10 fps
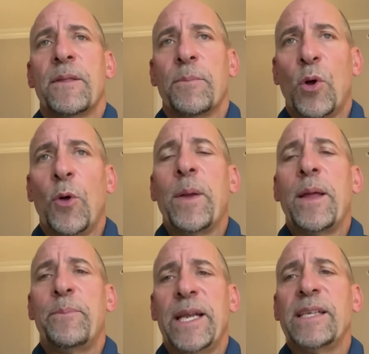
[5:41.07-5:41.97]
the
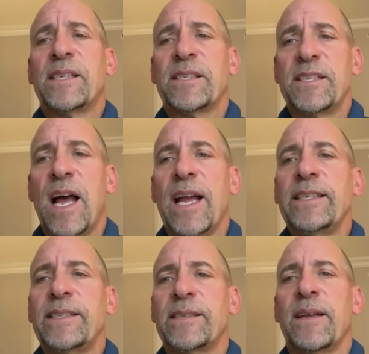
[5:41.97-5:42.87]
bullpen piece is
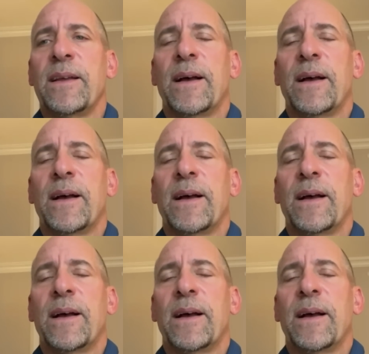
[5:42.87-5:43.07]
nice.